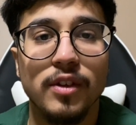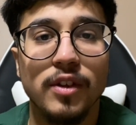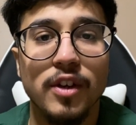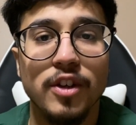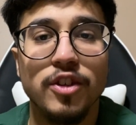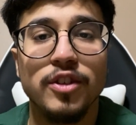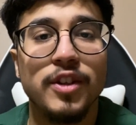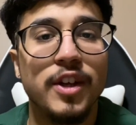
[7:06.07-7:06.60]
It
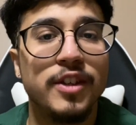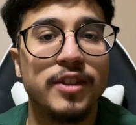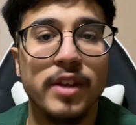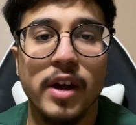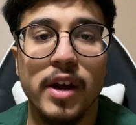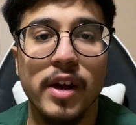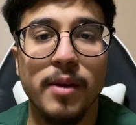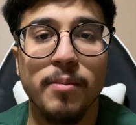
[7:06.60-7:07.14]
just takes
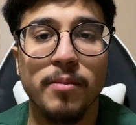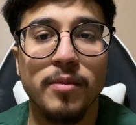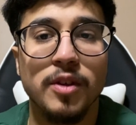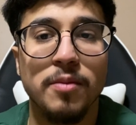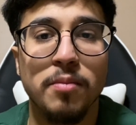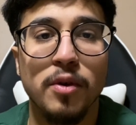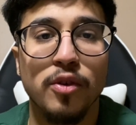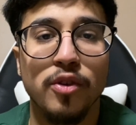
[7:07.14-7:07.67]
time to
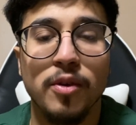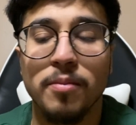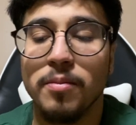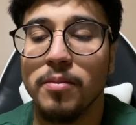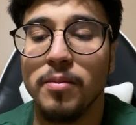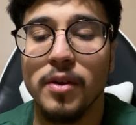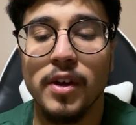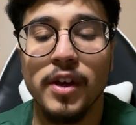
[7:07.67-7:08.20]
build up
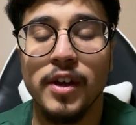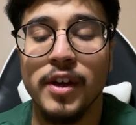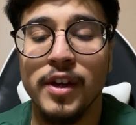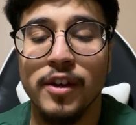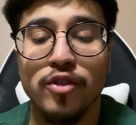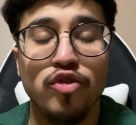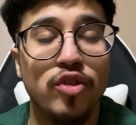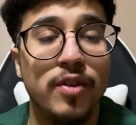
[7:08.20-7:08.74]
a
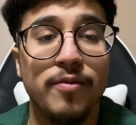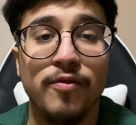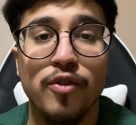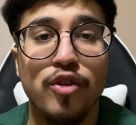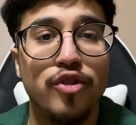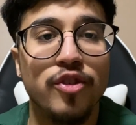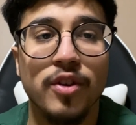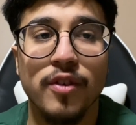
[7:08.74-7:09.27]
dream
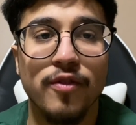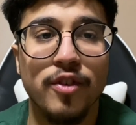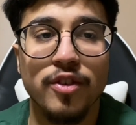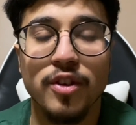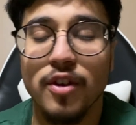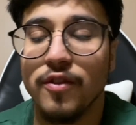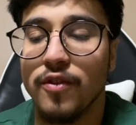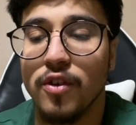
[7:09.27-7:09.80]
version of
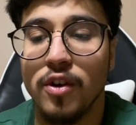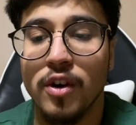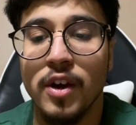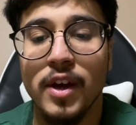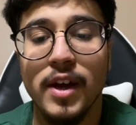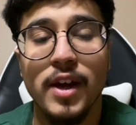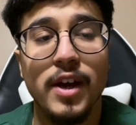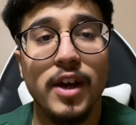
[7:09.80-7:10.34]
yourself or
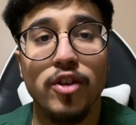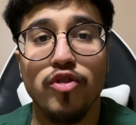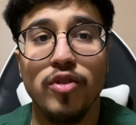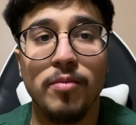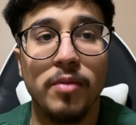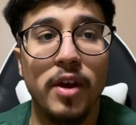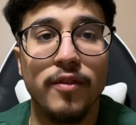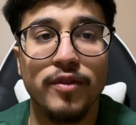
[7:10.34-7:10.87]
a dream
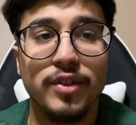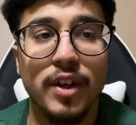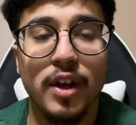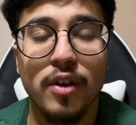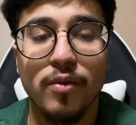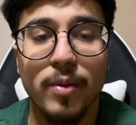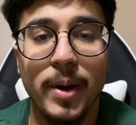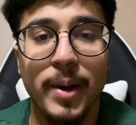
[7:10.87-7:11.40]

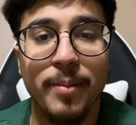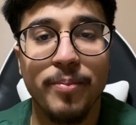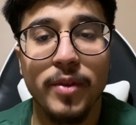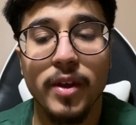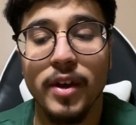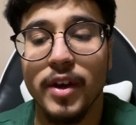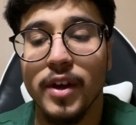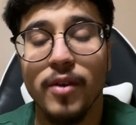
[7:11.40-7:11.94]
lifestyle, right?
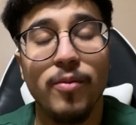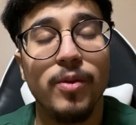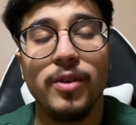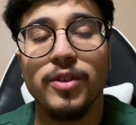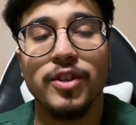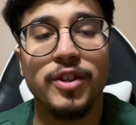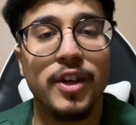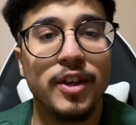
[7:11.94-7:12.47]
It really
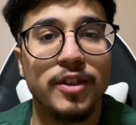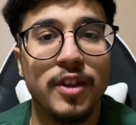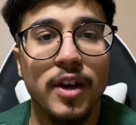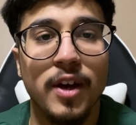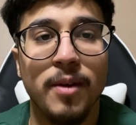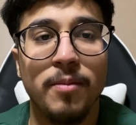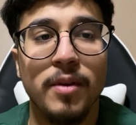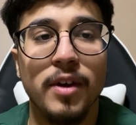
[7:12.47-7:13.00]
just takes
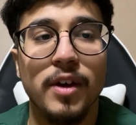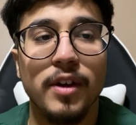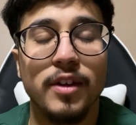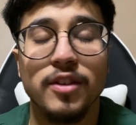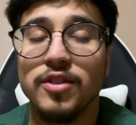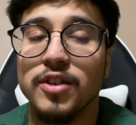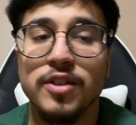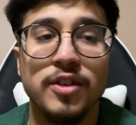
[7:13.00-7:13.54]
time
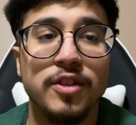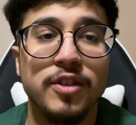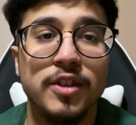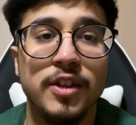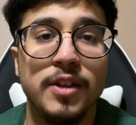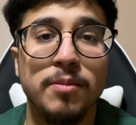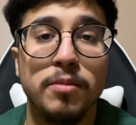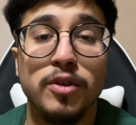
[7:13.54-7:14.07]

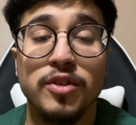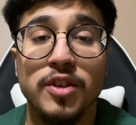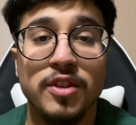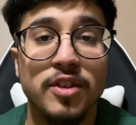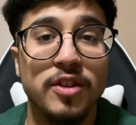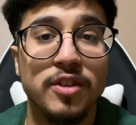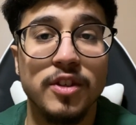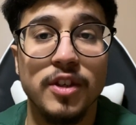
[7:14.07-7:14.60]
consistency,
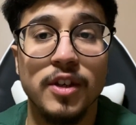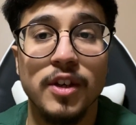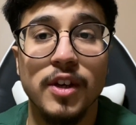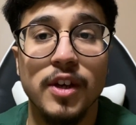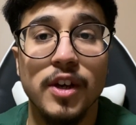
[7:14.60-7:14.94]
persistency.